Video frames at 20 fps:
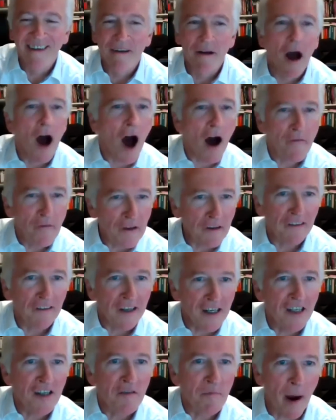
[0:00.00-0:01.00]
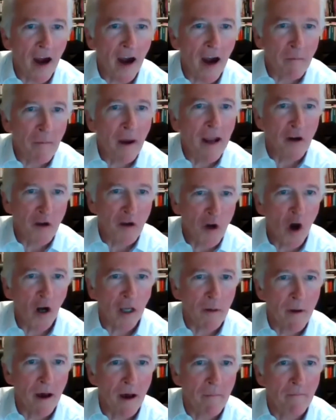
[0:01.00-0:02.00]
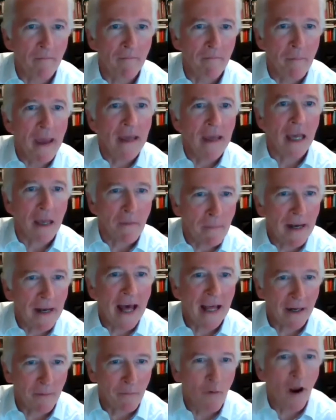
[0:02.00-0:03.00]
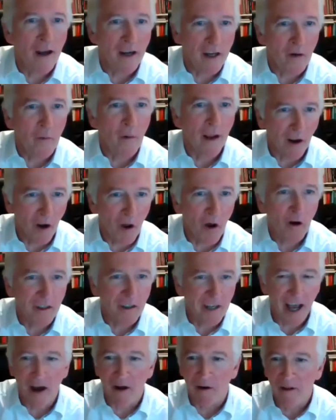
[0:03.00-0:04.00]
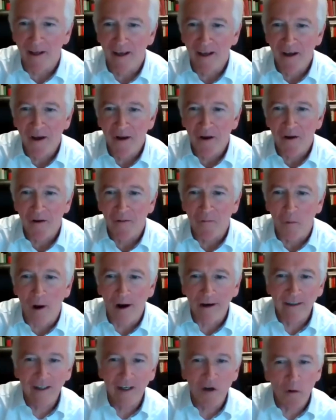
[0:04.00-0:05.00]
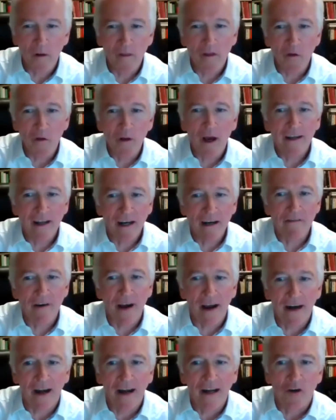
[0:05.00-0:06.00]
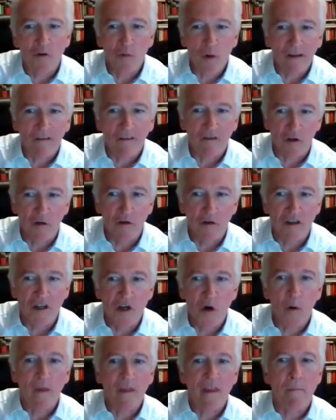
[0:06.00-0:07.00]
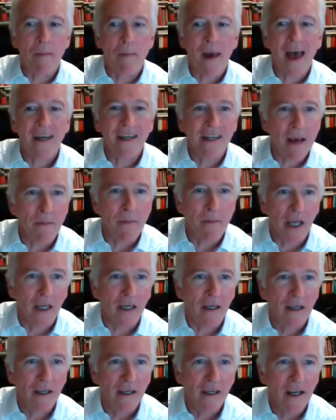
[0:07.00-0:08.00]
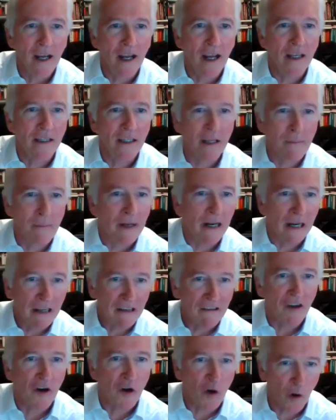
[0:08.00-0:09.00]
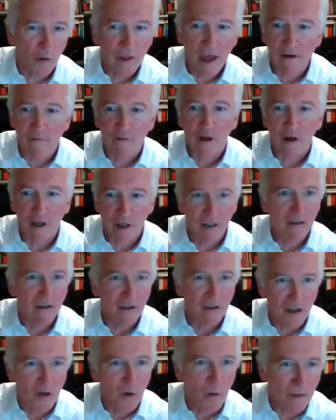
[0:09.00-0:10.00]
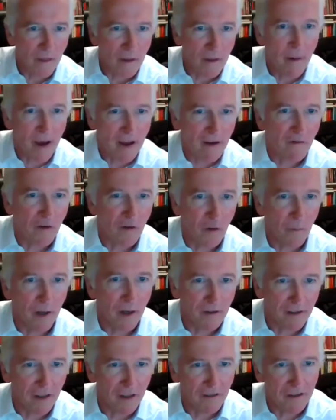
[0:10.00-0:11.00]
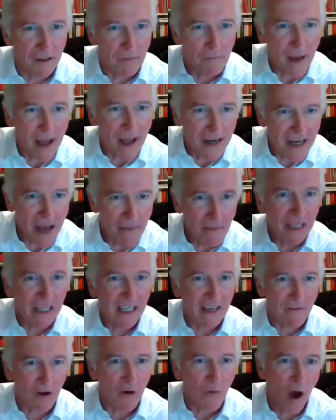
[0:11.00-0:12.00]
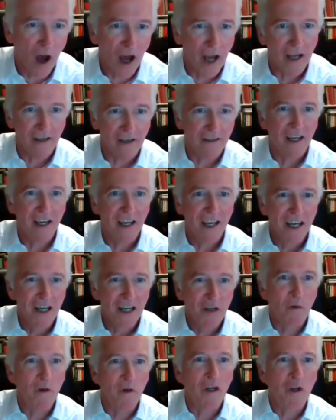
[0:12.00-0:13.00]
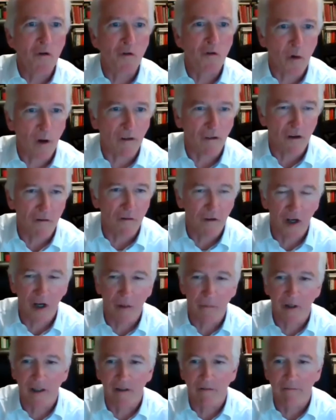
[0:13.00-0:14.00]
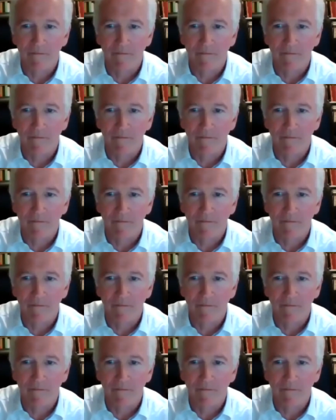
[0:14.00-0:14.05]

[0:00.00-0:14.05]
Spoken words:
obviously inspired by you talking about baking banana bread during lockdown, wanted to know whether you'd identified any tricksters during the pandemic in the Middle East and North Africa during the past few months. Has the pandemic given rise to a new trickster phenomenon?